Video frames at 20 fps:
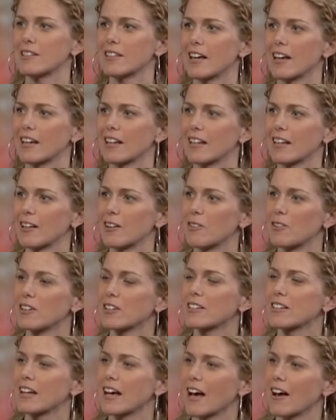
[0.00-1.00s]
that in order
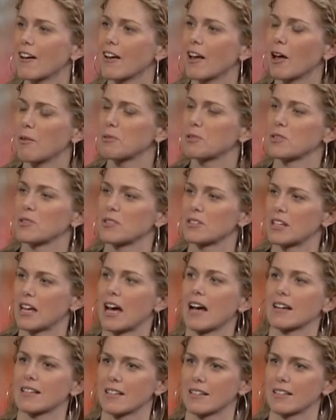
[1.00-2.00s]
to help students to
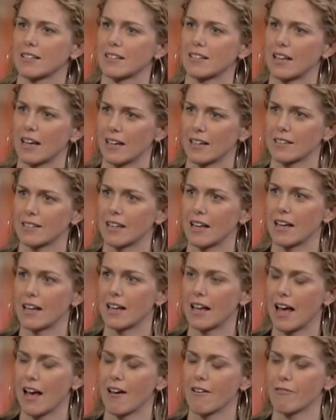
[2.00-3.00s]
access the text and
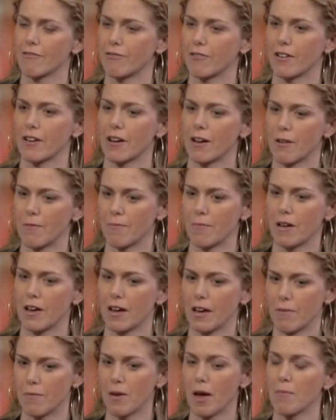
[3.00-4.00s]
have
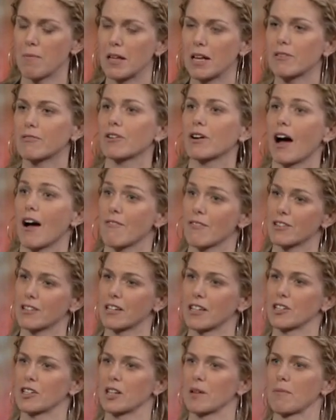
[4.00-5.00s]
a meaningful
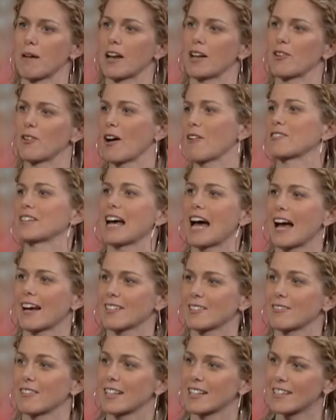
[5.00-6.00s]
conversation about it, you have to
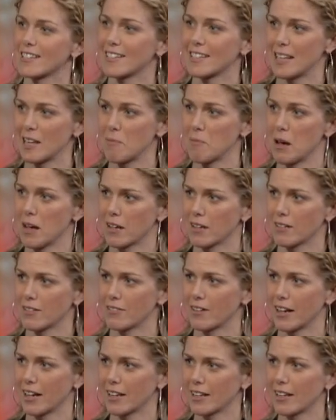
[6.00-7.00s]
activate schema,
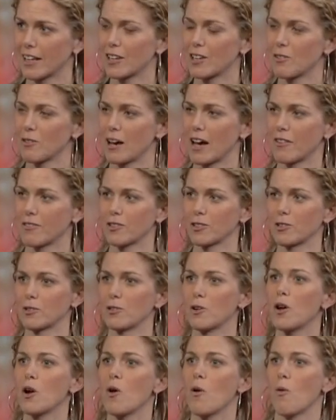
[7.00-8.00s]
right? Like you have
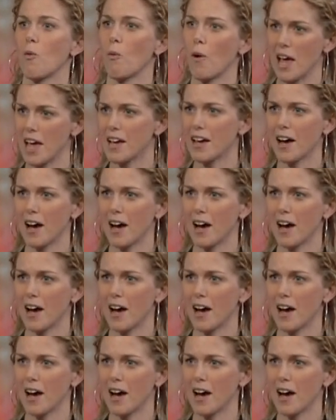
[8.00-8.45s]
to wake